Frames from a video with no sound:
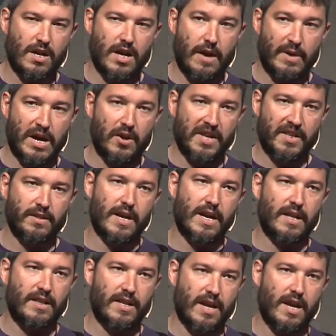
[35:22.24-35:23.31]
about it,
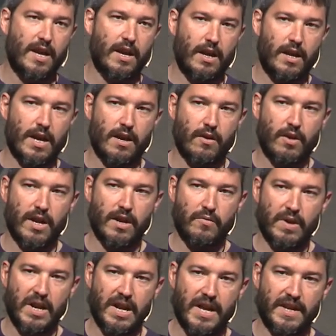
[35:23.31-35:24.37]
and they are going to
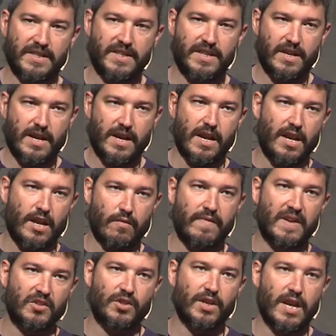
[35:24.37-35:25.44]
release new
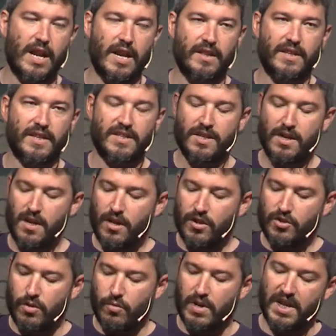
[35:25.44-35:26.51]
functionalities.
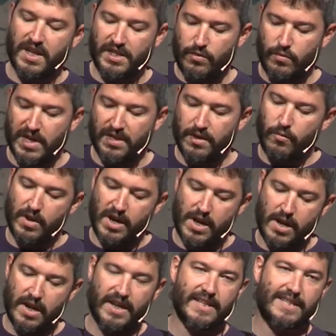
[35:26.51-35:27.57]
So what they
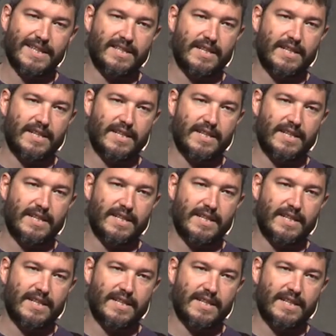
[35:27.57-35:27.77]
will is an